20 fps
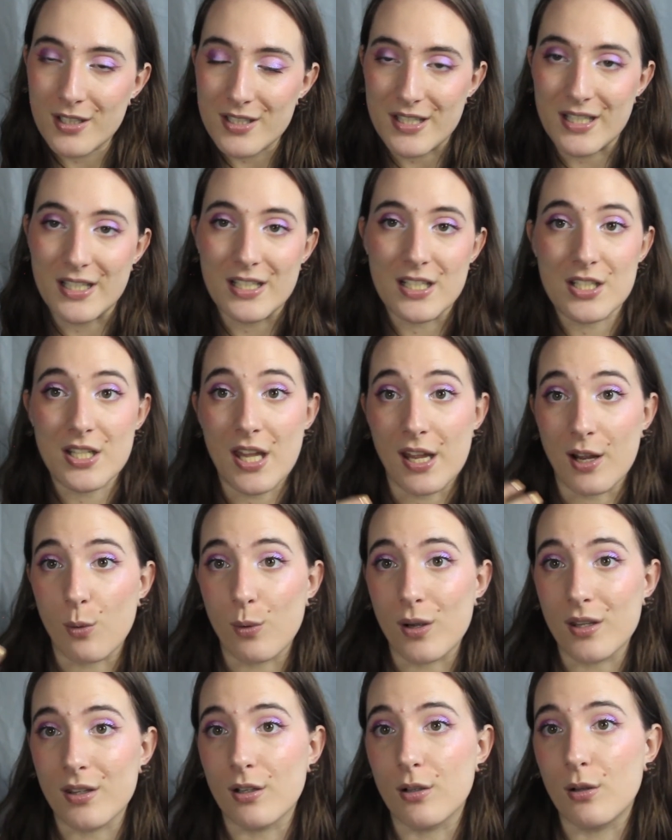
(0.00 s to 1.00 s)
Is it gonna take
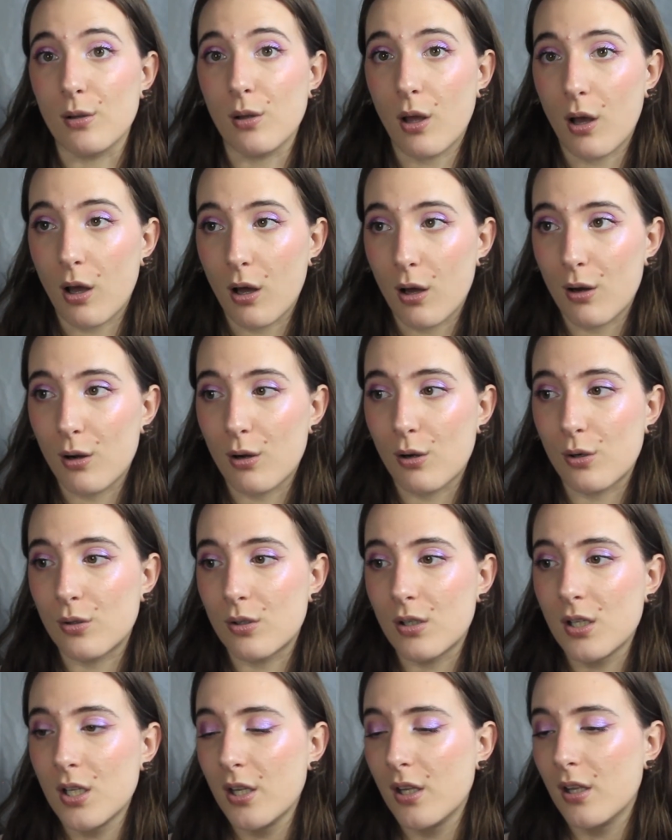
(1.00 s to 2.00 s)
away the glow?